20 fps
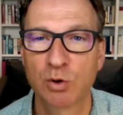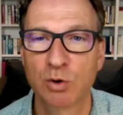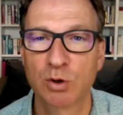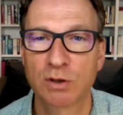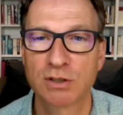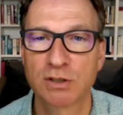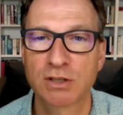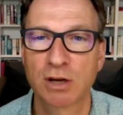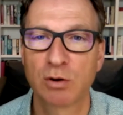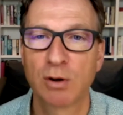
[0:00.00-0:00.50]

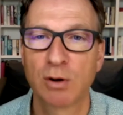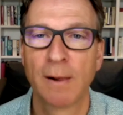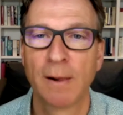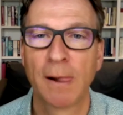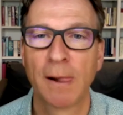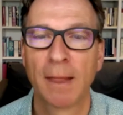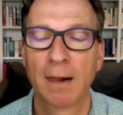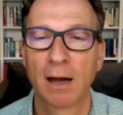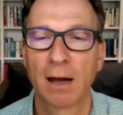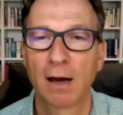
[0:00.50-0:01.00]
So
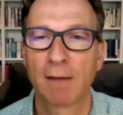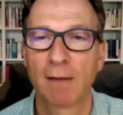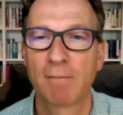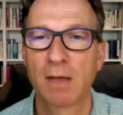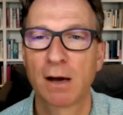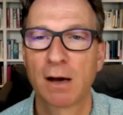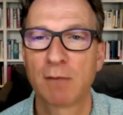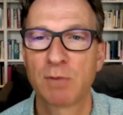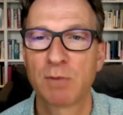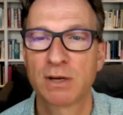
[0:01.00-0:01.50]

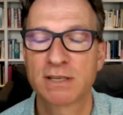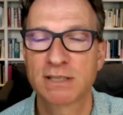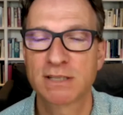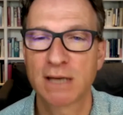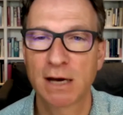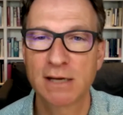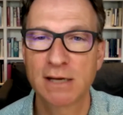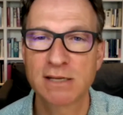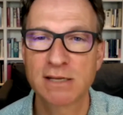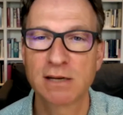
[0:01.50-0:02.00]
I'm
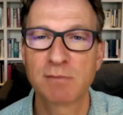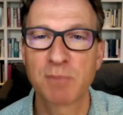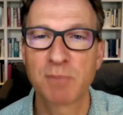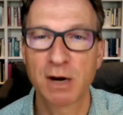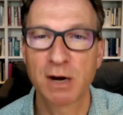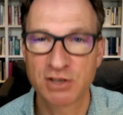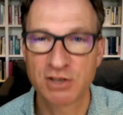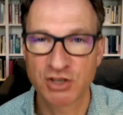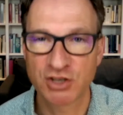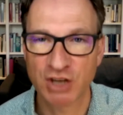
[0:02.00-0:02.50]
excited by
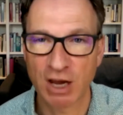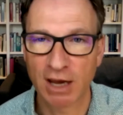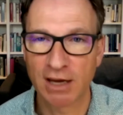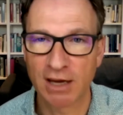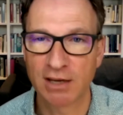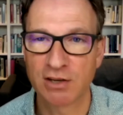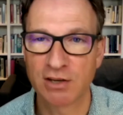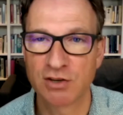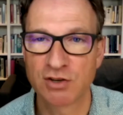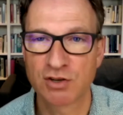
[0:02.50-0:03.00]

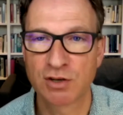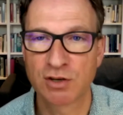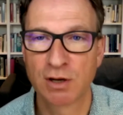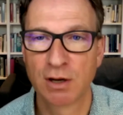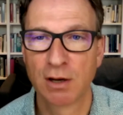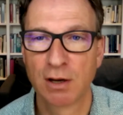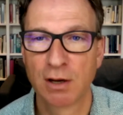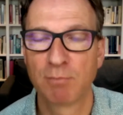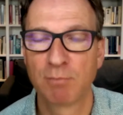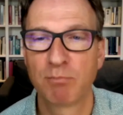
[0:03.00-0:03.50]
change,
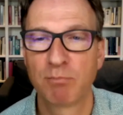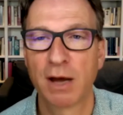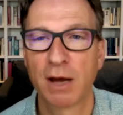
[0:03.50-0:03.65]
but